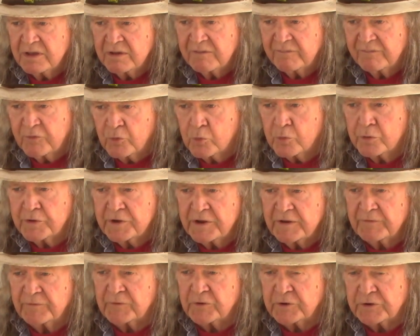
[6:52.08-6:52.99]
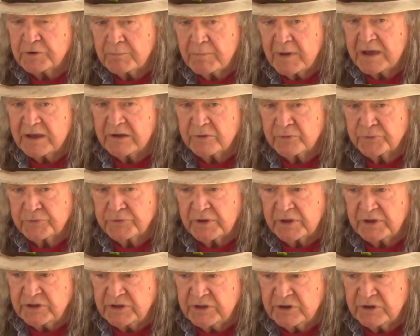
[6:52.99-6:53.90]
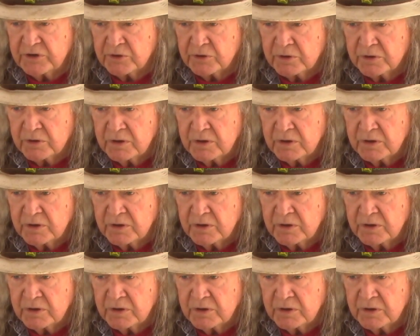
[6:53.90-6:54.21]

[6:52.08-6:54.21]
4 different tomatoes a year,